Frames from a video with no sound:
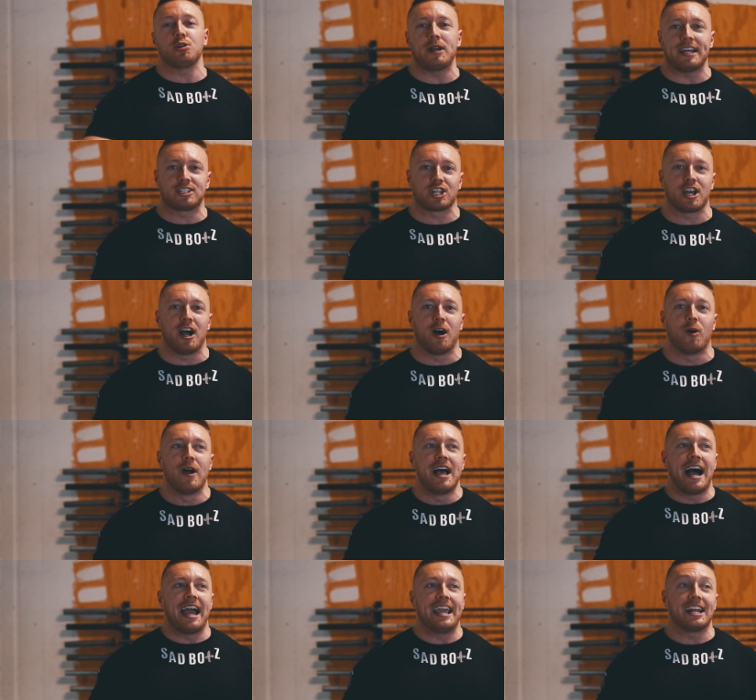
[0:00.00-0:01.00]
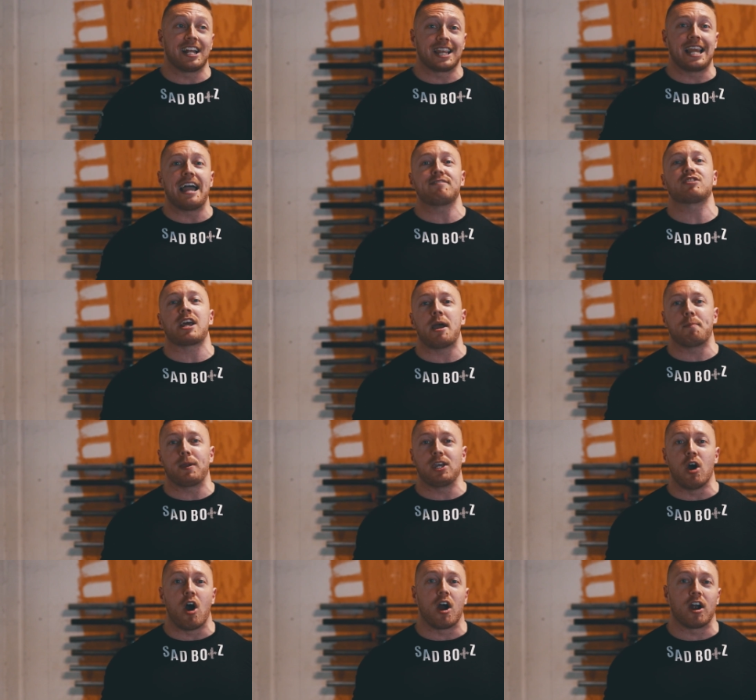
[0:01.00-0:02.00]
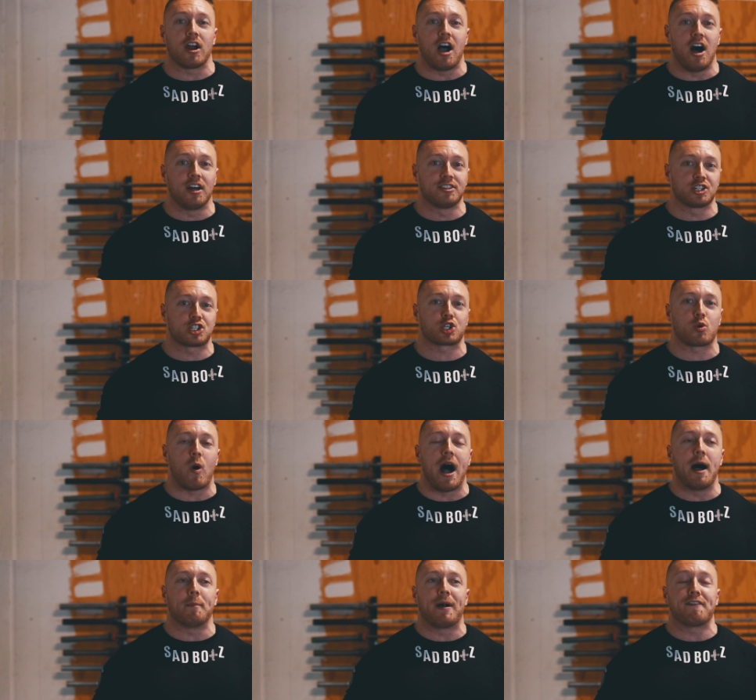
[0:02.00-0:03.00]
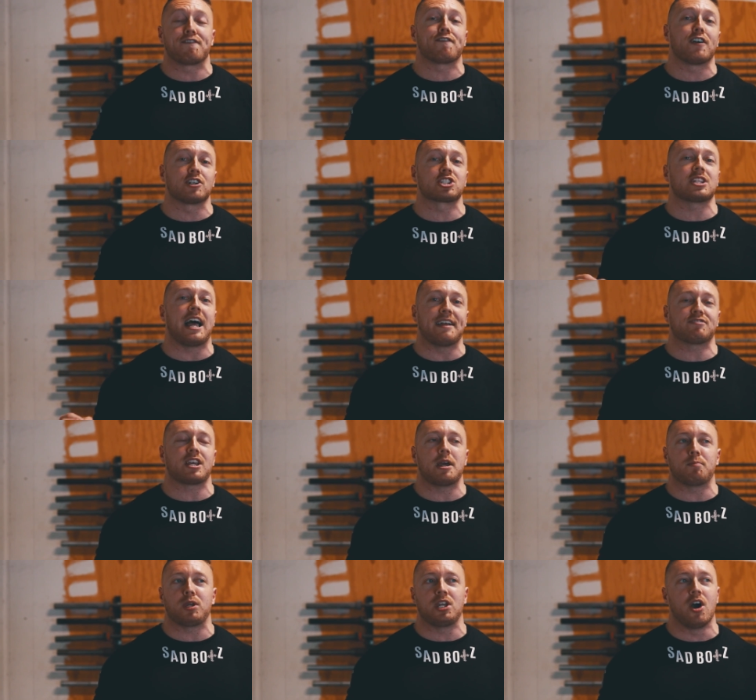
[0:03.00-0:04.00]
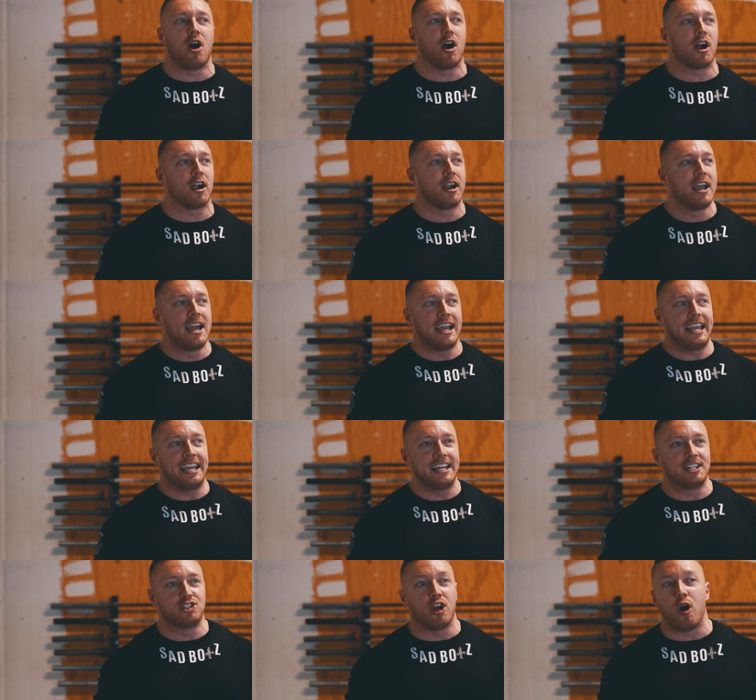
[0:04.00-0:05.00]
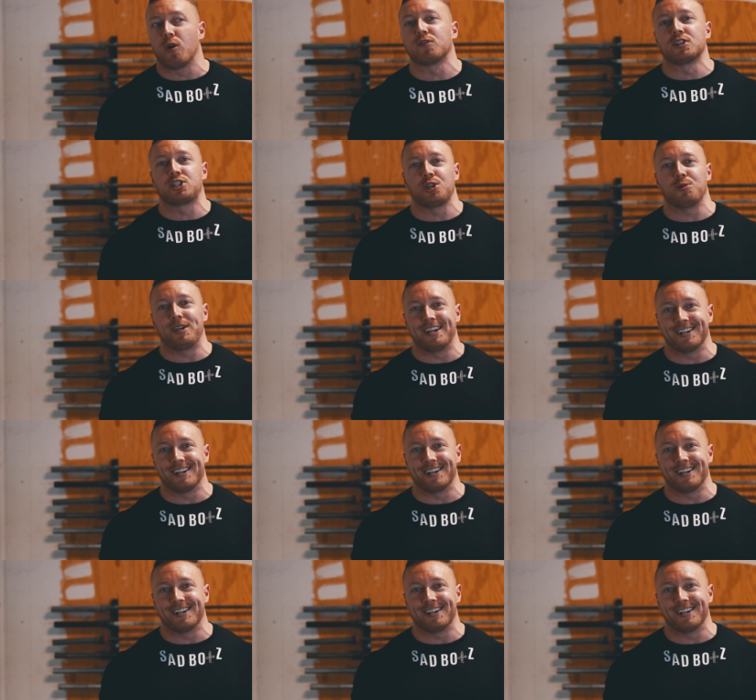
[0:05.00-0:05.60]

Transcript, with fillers: two days ago, I hit a lifetime P R on the squat, my first lifetime P R in over two